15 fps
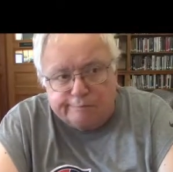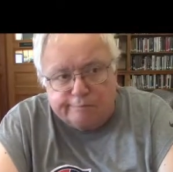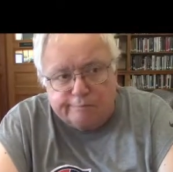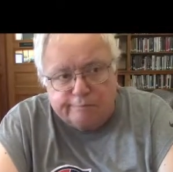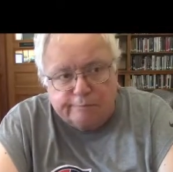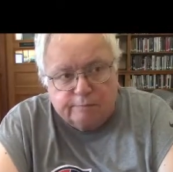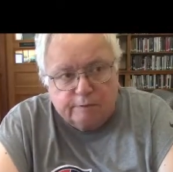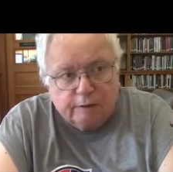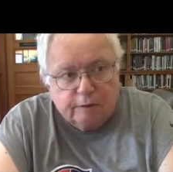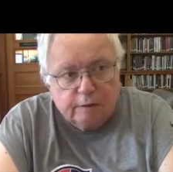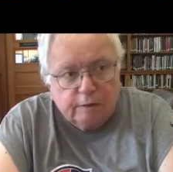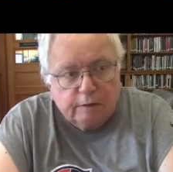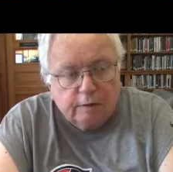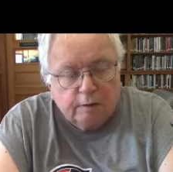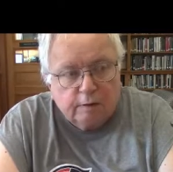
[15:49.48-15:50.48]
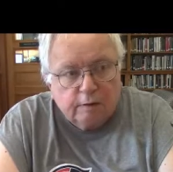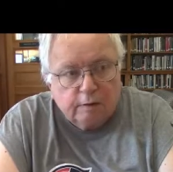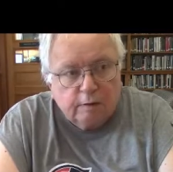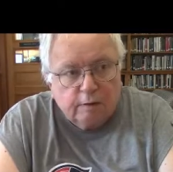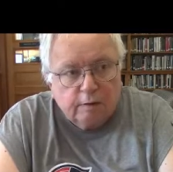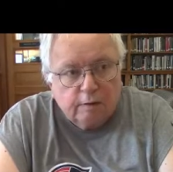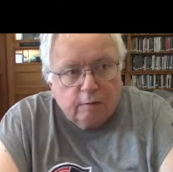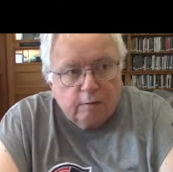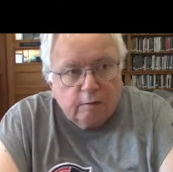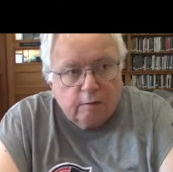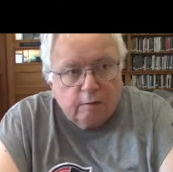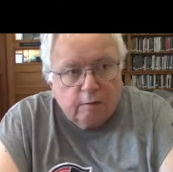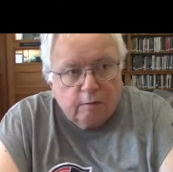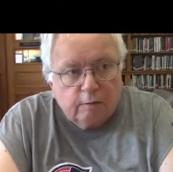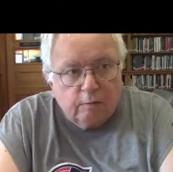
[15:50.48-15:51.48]

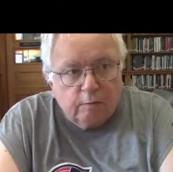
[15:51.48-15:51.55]
Nobody speaks.